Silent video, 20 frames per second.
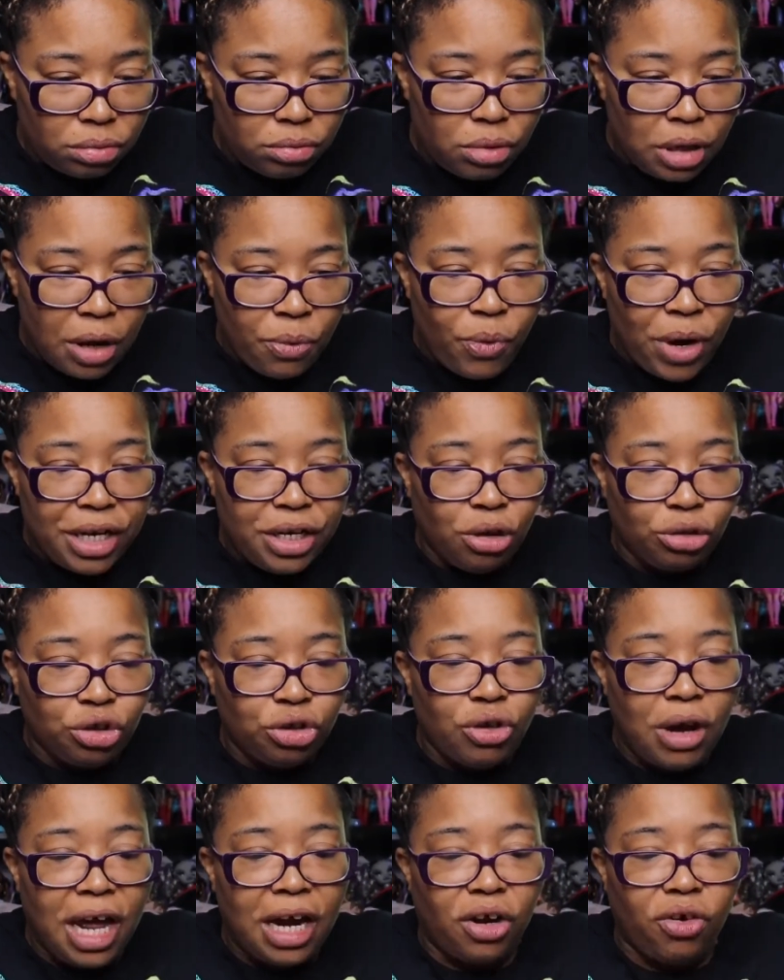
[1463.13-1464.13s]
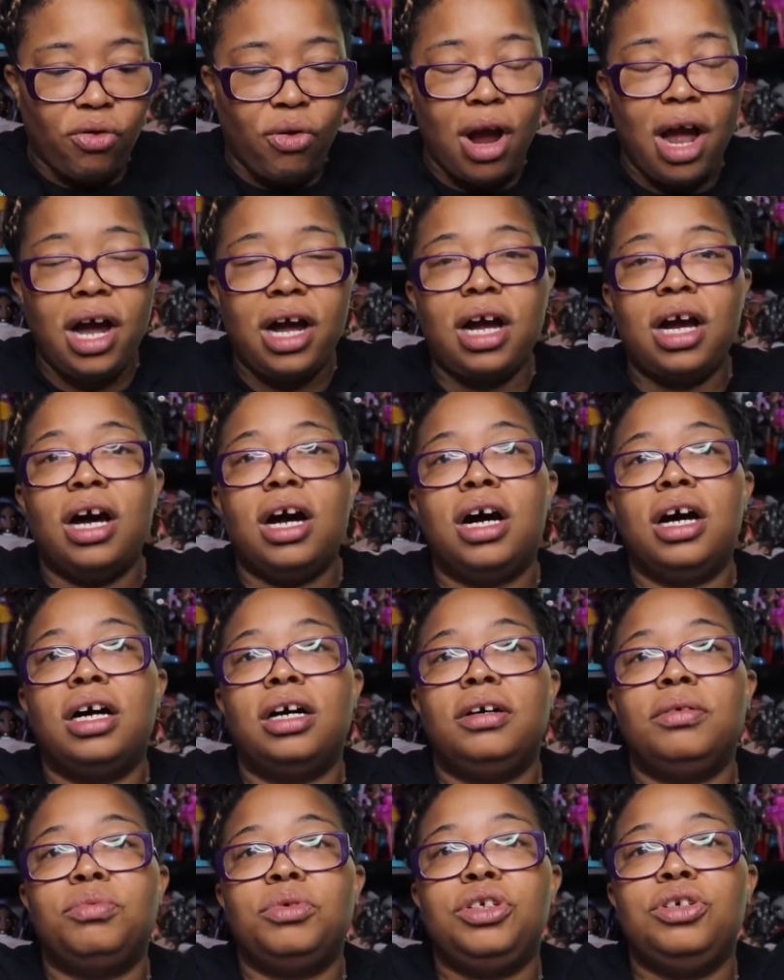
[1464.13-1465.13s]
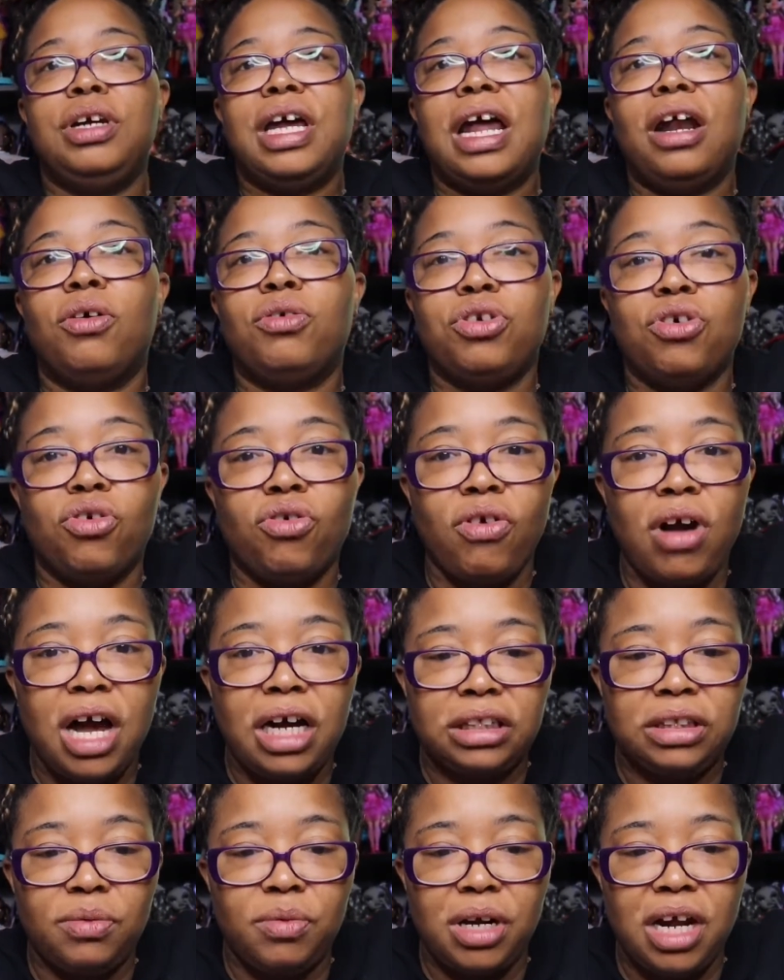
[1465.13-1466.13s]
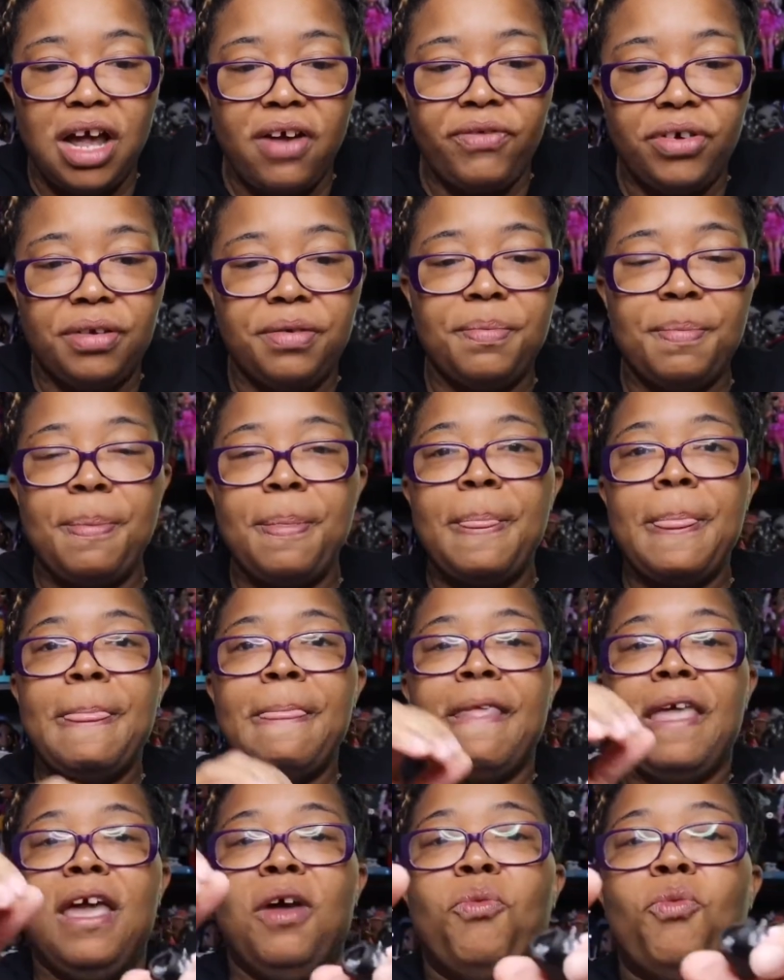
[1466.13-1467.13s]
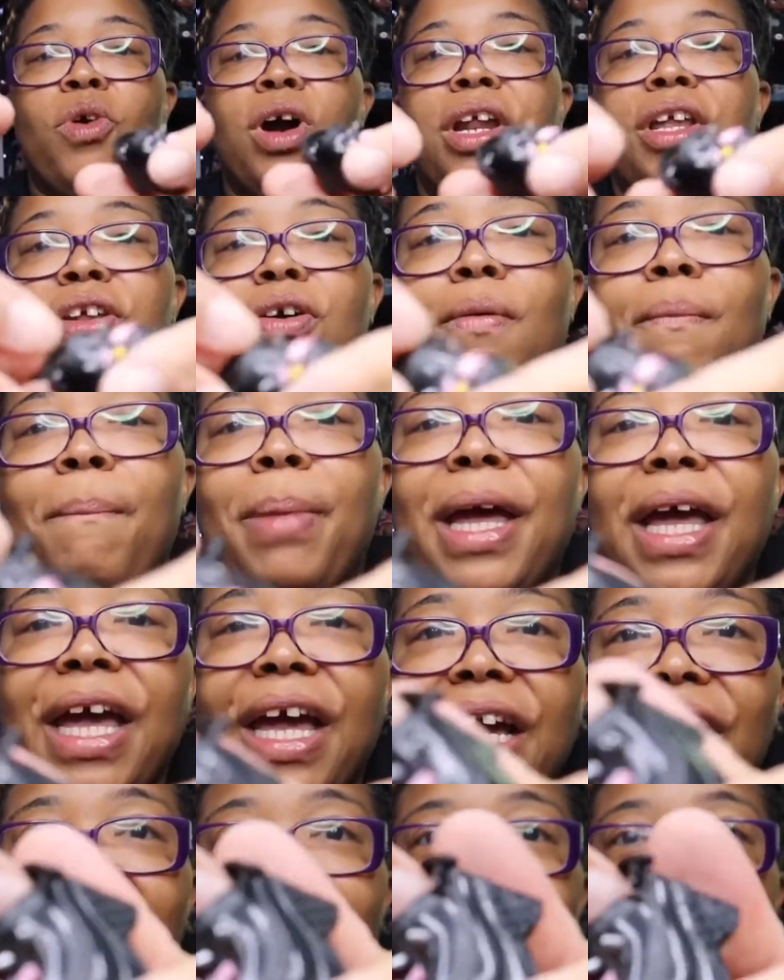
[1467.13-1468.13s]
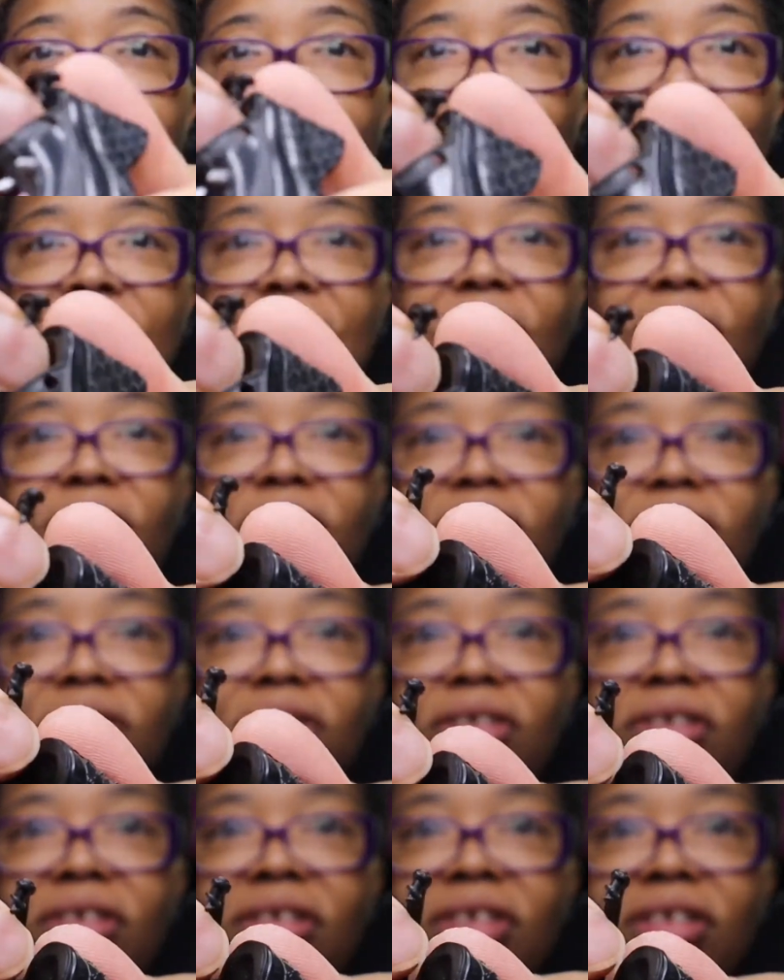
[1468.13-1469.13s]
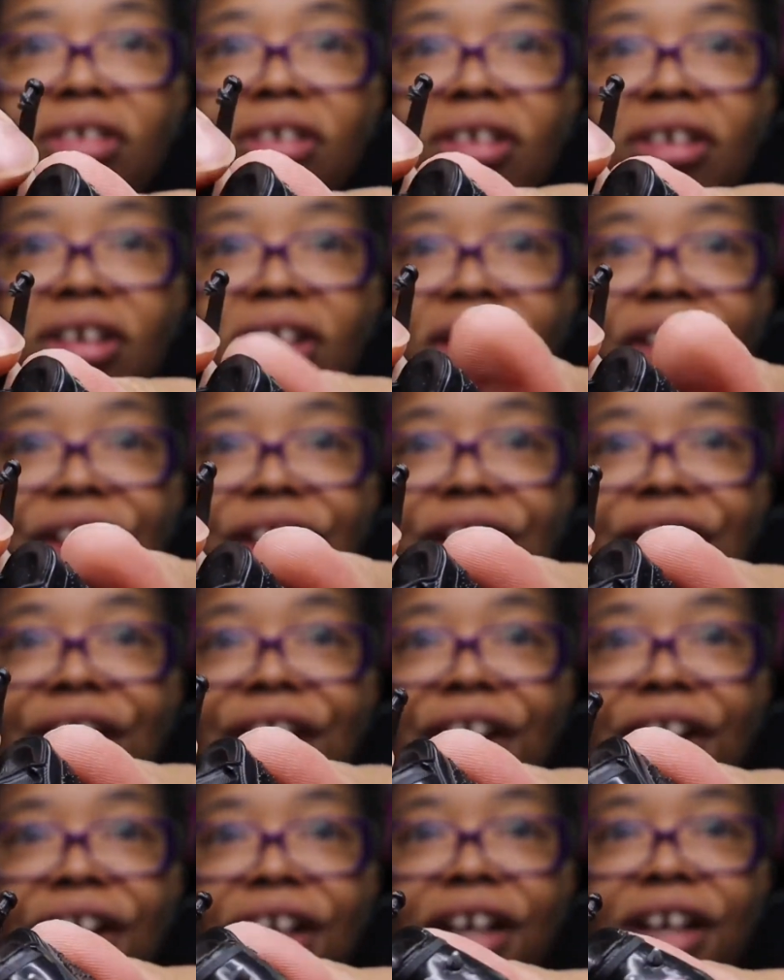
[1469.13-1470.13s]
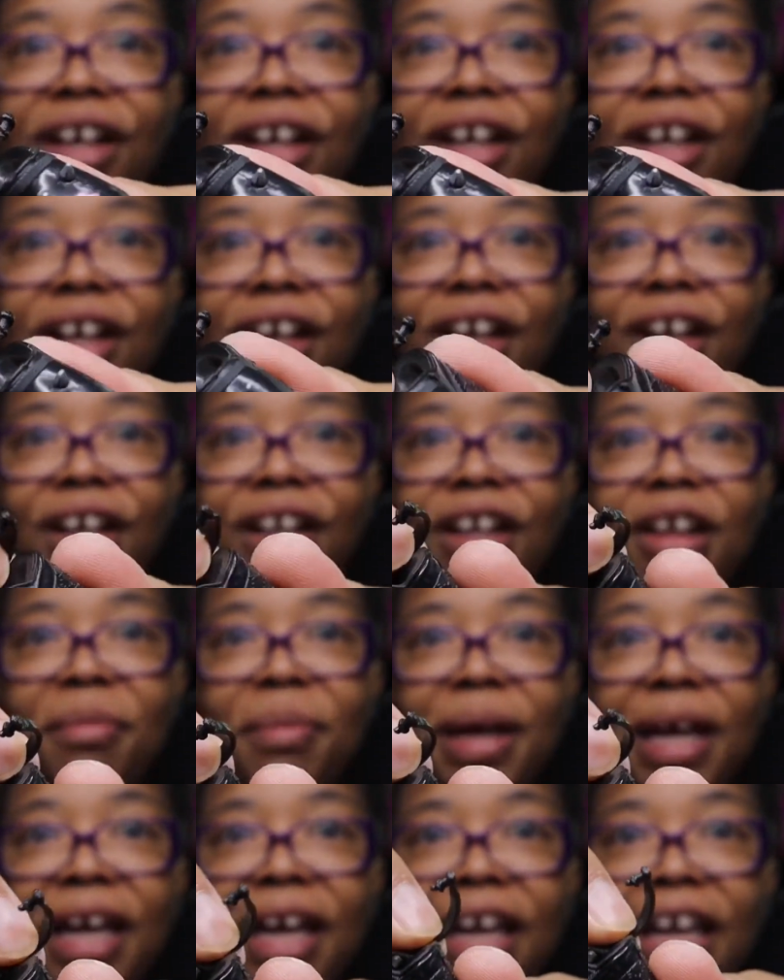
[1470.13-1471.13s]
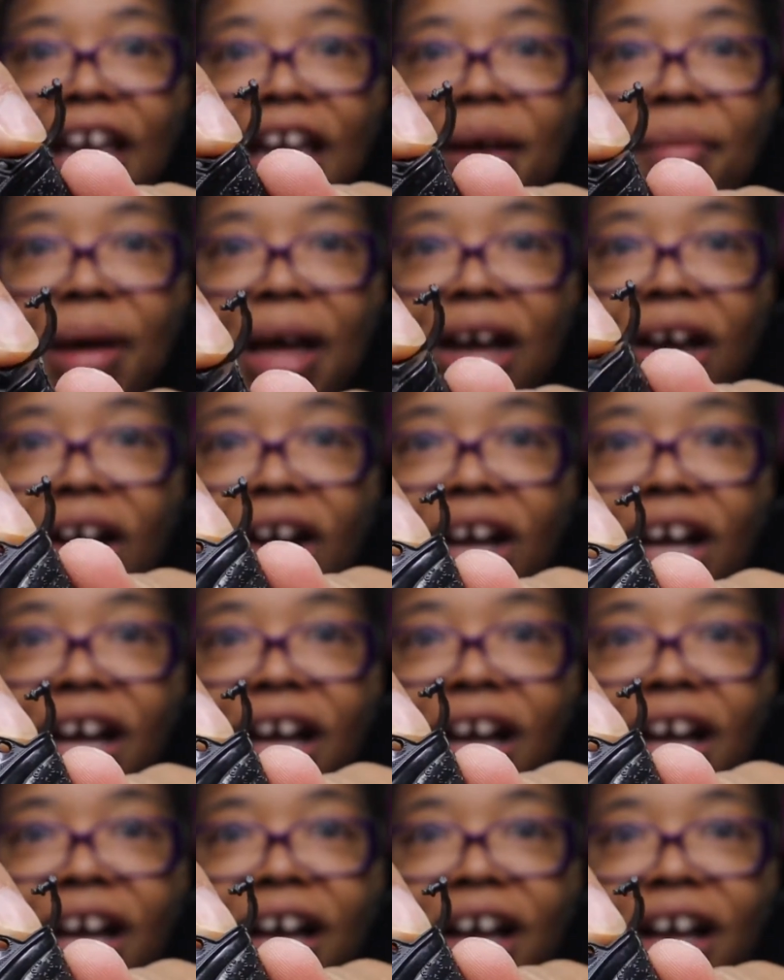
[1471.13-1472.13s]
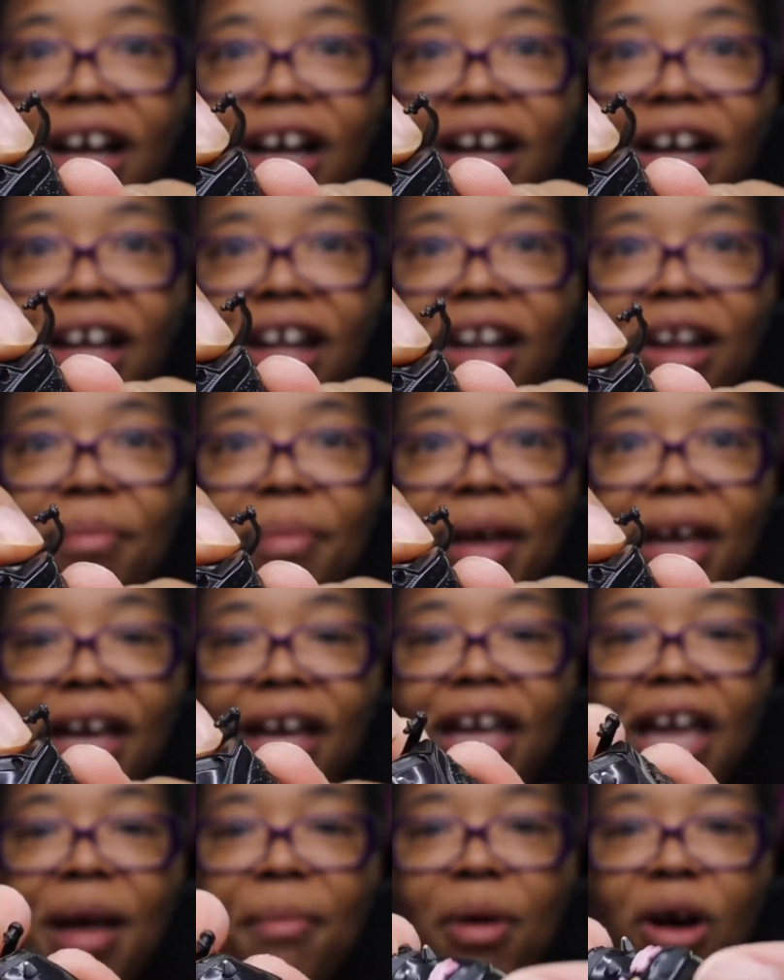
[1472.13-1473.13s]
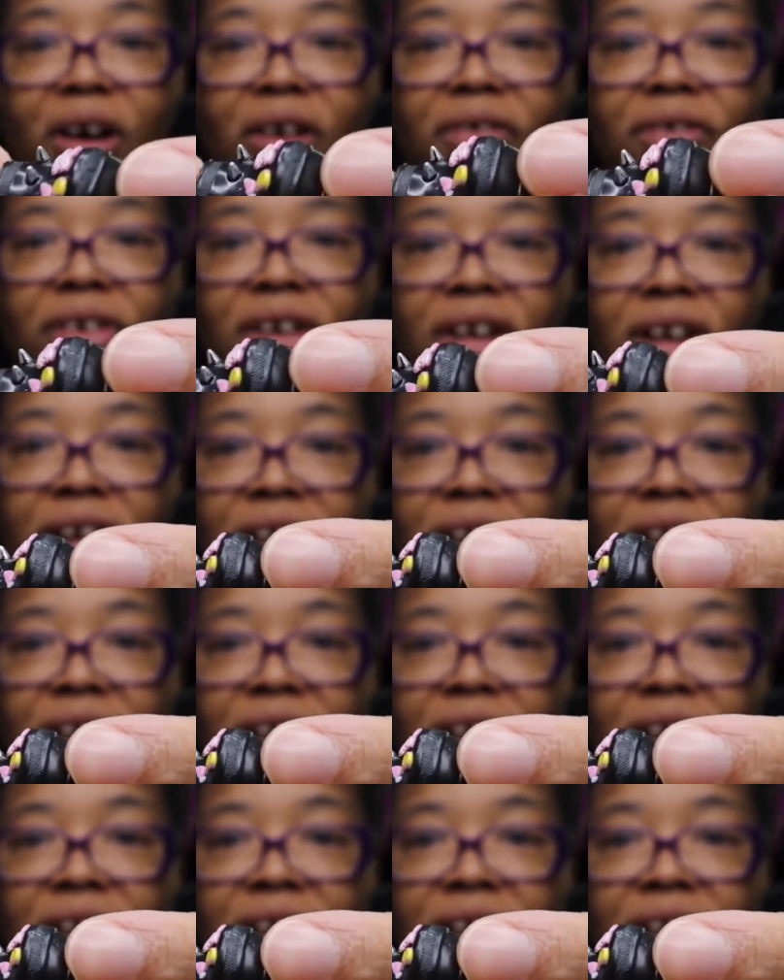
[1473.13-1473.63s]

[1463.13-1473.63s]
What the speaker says: And wait, don't you know how to Croc when you got on your Crocs or whatever? And one of your bands come out? Look, the band came out. The band came off.